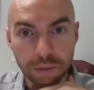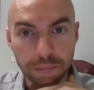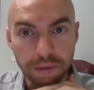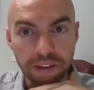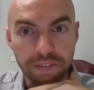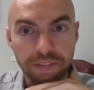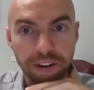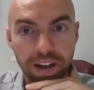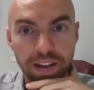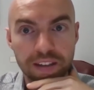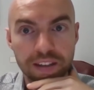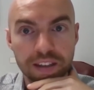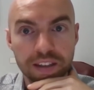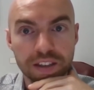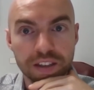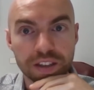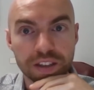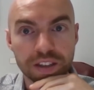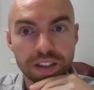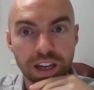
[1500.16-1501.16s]
the big
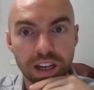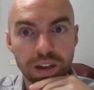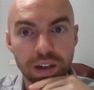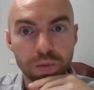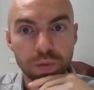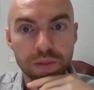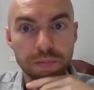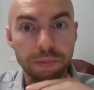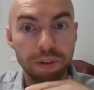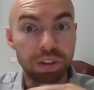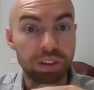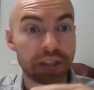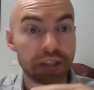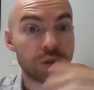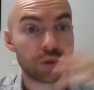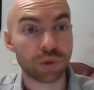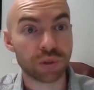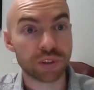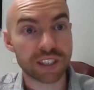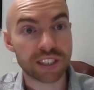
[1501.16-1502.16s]
factors you said was because
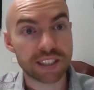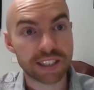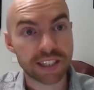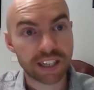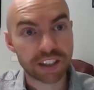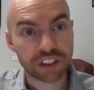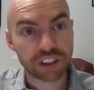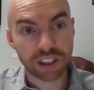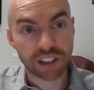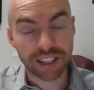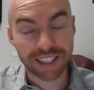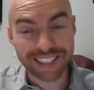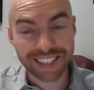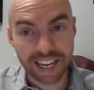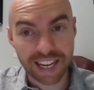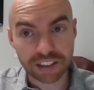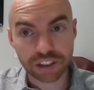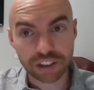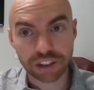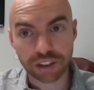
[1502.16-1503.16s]
it draws international
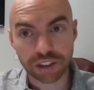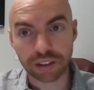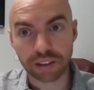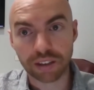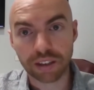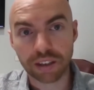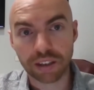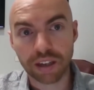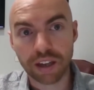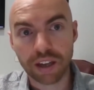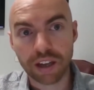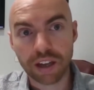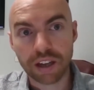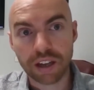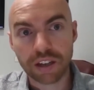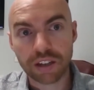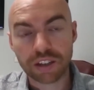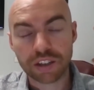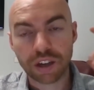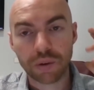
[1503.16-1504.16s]
attention.
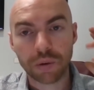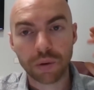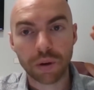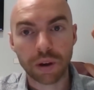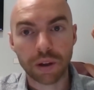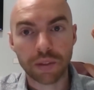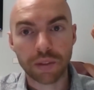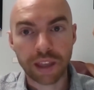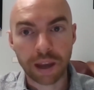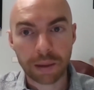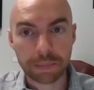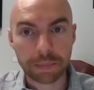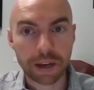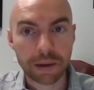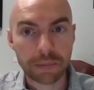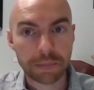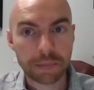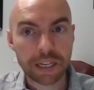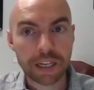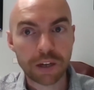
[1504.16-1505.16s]
So that
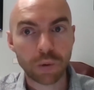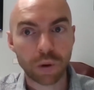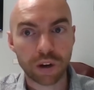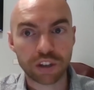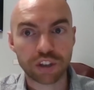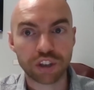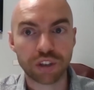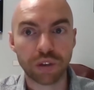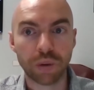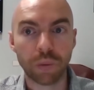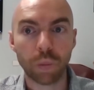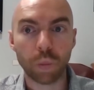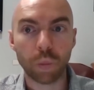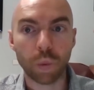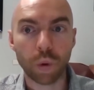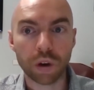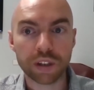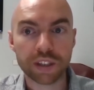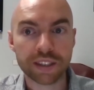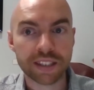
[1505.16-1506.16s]
made me question,
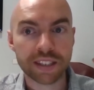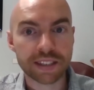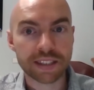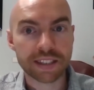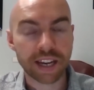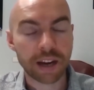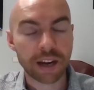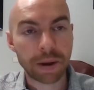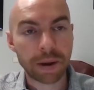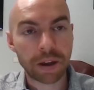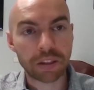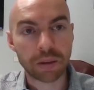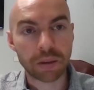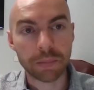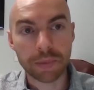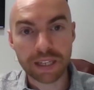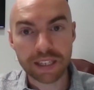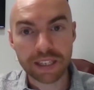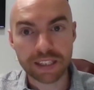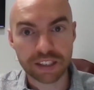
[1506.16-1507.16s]
what does it say about the
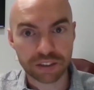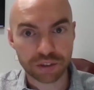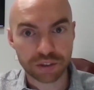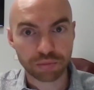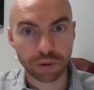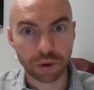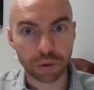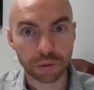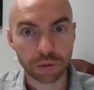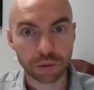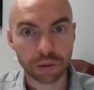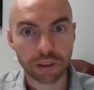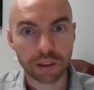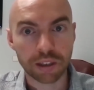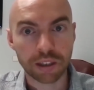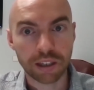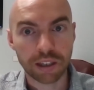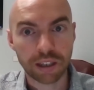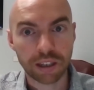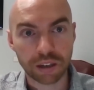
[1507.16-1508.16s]
media's role
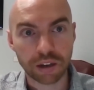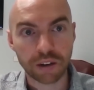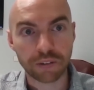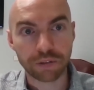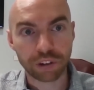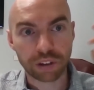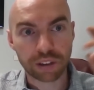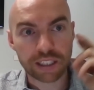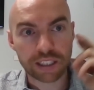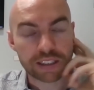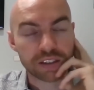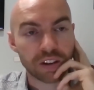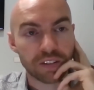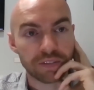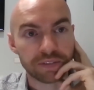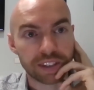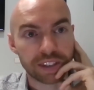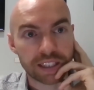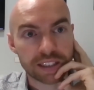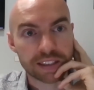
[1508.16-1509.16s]
in covering these
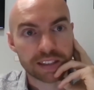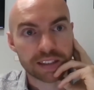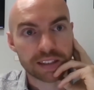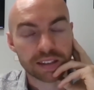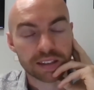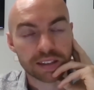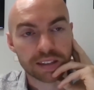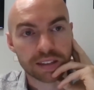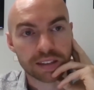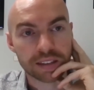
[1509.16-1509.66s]
conflicts?